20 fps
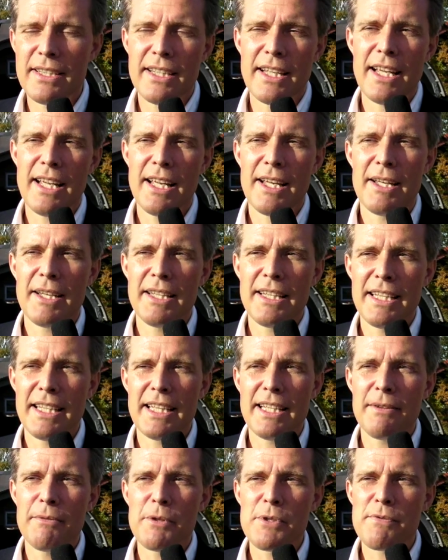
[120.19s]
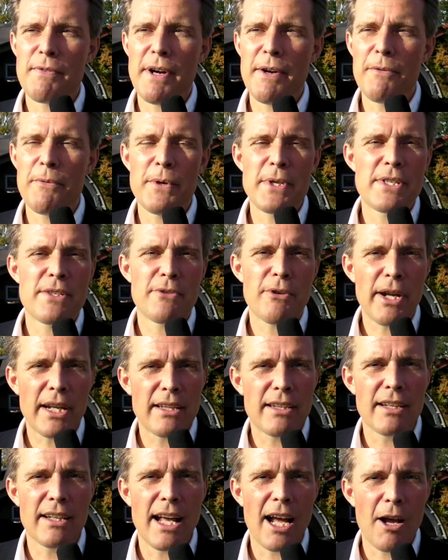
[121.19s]
it was very
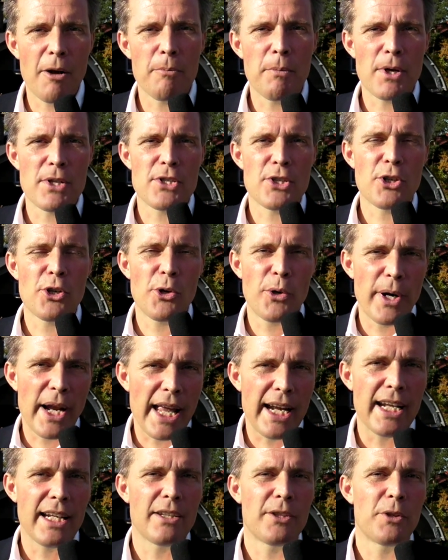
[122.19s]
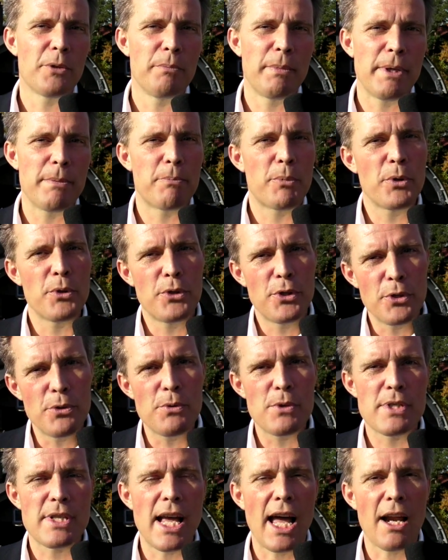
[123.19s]
restricted how much credit could be
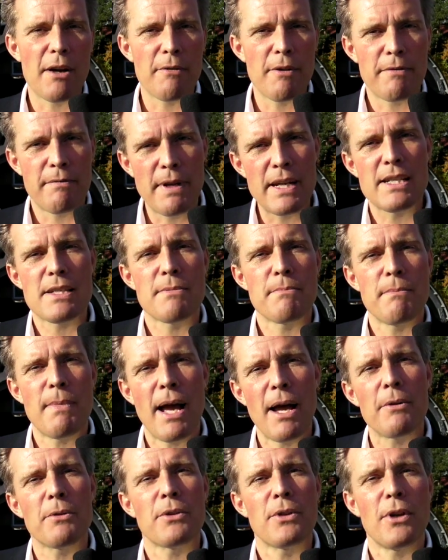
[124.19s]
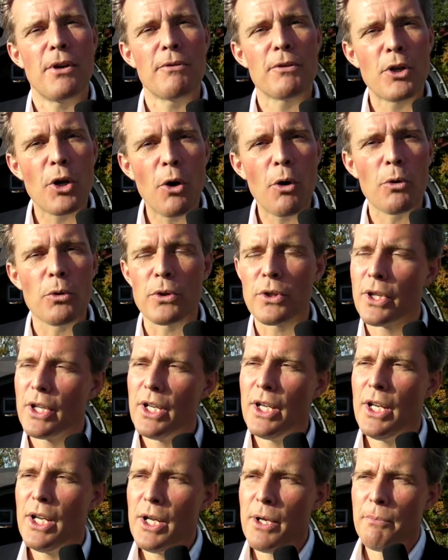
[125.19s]
produced out of a fixed amount of gold.
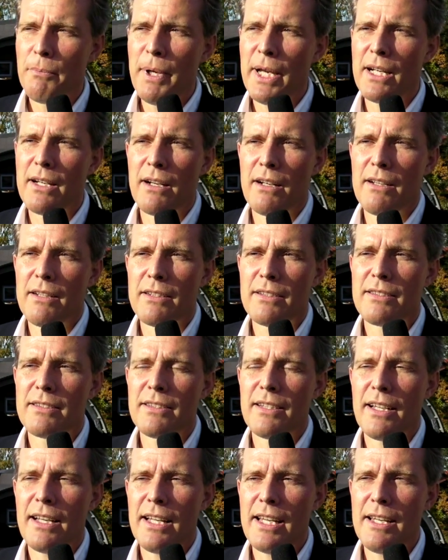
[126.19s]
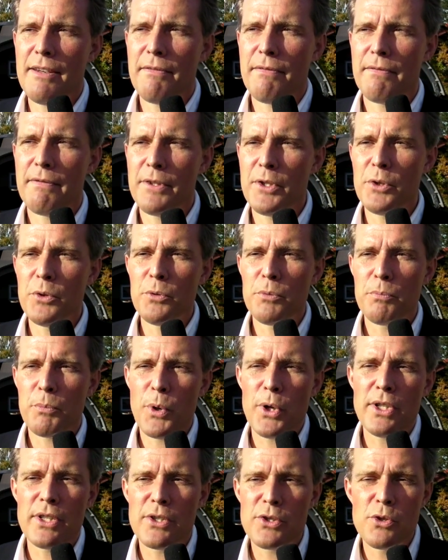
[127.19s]
Because if you
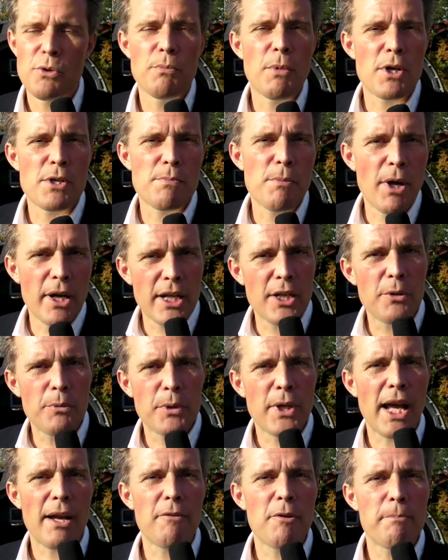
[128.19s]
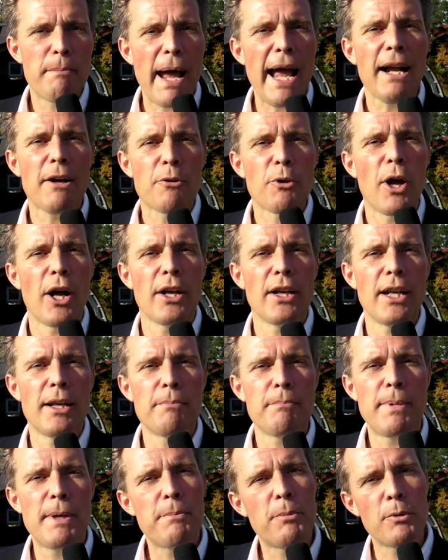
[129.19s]
printed too much money, you would have a bank run
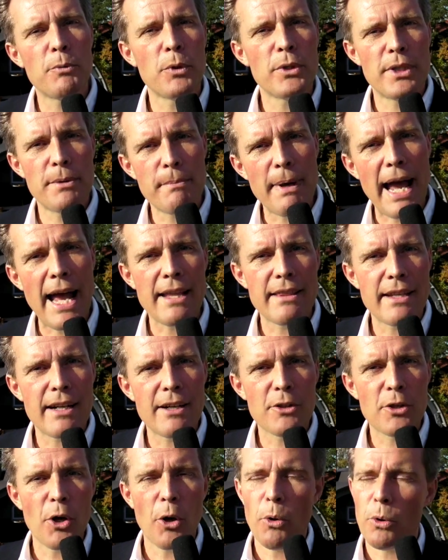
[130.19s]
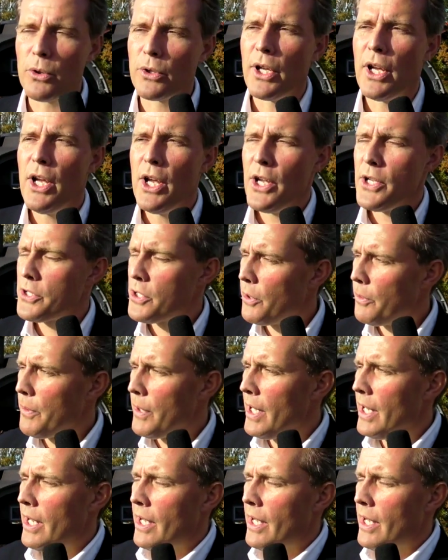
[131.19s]
and people would demand their gold. So